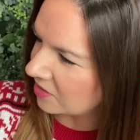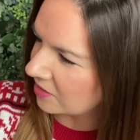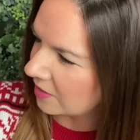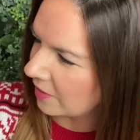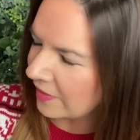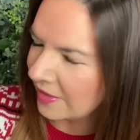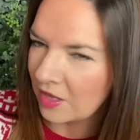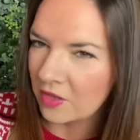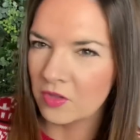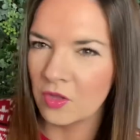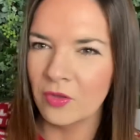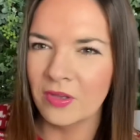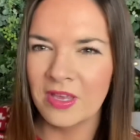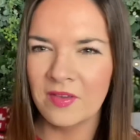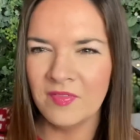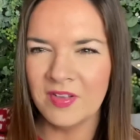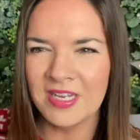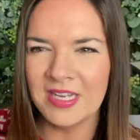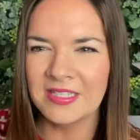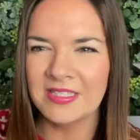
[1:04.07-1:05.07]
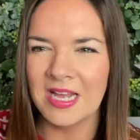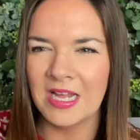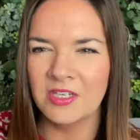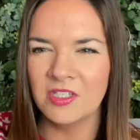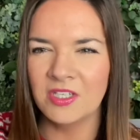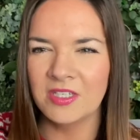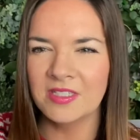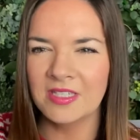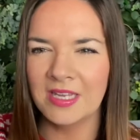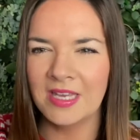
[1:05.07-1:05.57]
I think I got given this
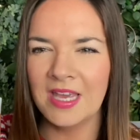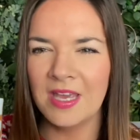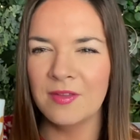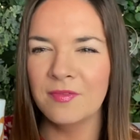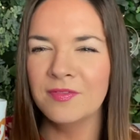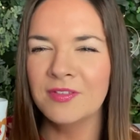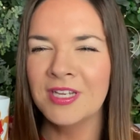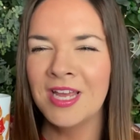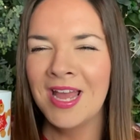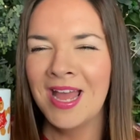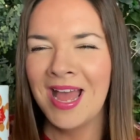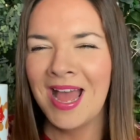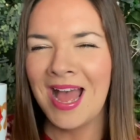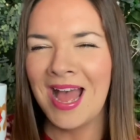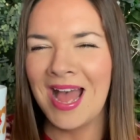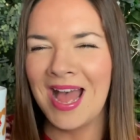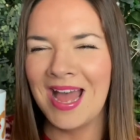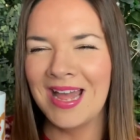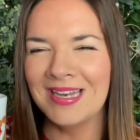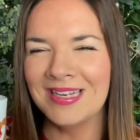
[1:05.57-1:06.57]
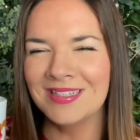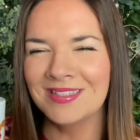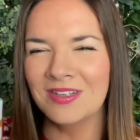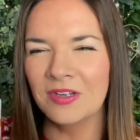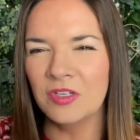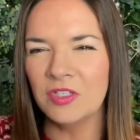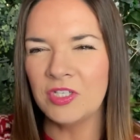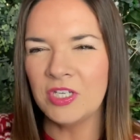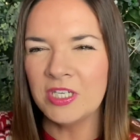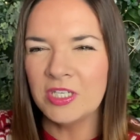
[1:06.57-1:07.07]
actually as a gift. And it's
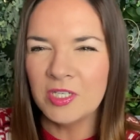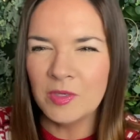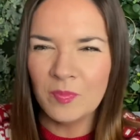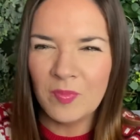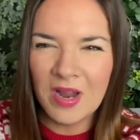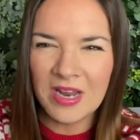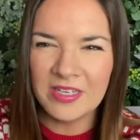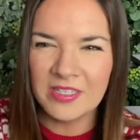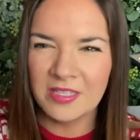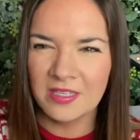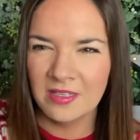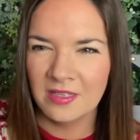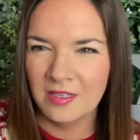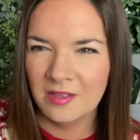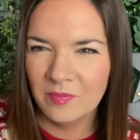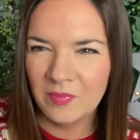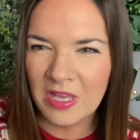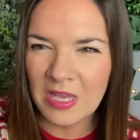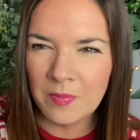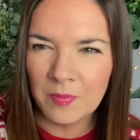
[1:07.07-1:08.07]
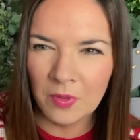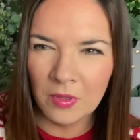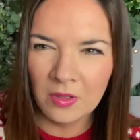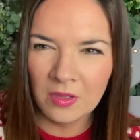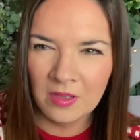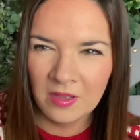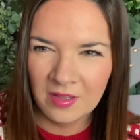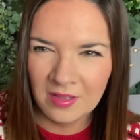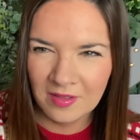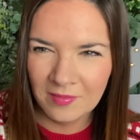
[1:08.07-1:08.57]
got gingerbread
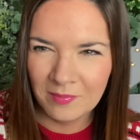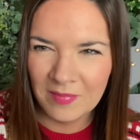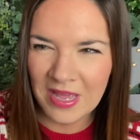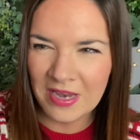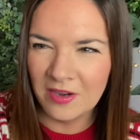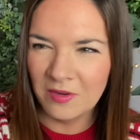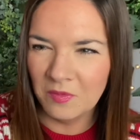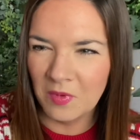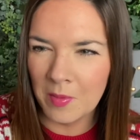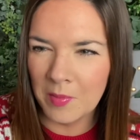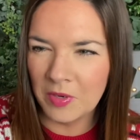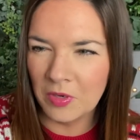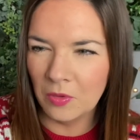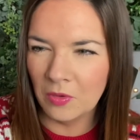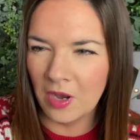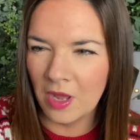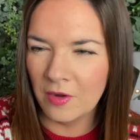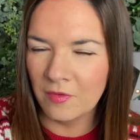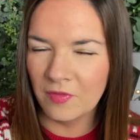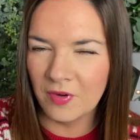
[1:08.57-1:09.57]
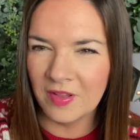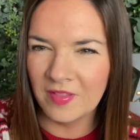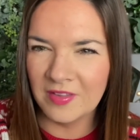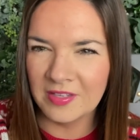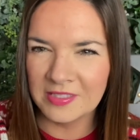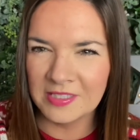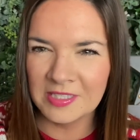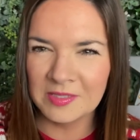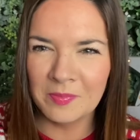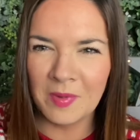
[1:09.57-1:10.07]
people, men and women all over it. And
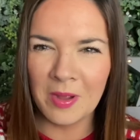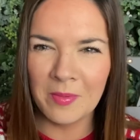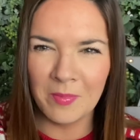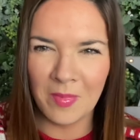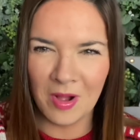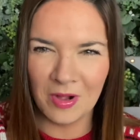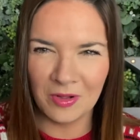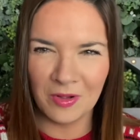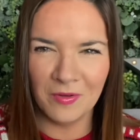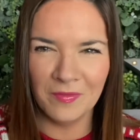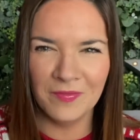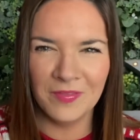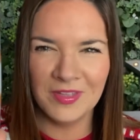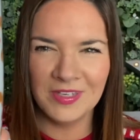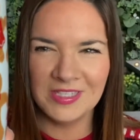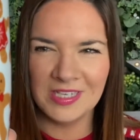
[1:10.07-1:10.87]
this is my mug of the day.